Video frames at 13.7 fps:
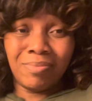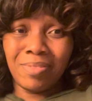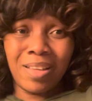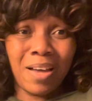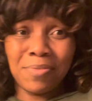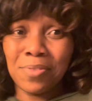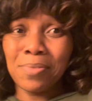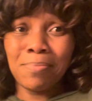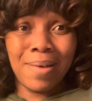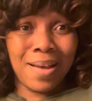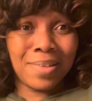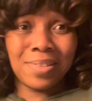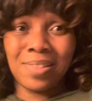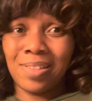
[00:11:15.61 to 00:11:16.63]
they have to
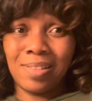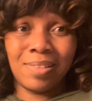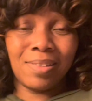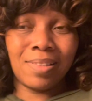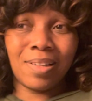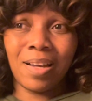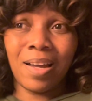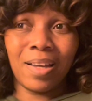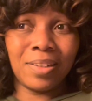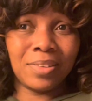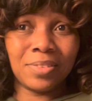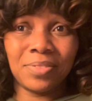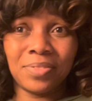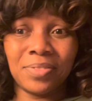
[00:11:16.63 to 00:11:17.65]
match the
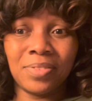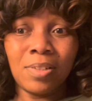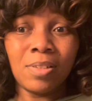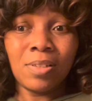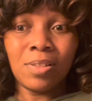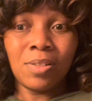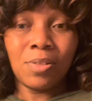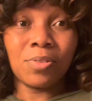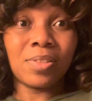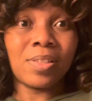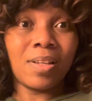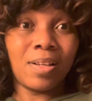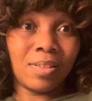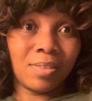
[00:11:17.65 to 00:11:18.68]
kind of
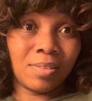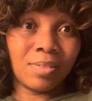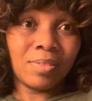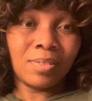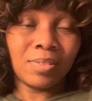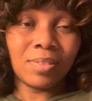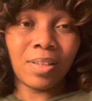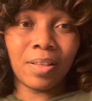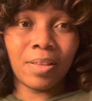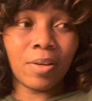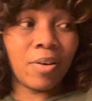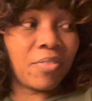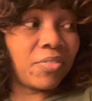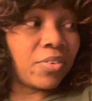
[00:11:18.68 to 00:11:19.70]
hotel that
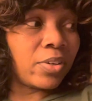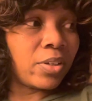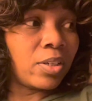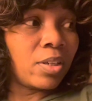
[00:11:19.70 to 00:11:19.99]
they offer.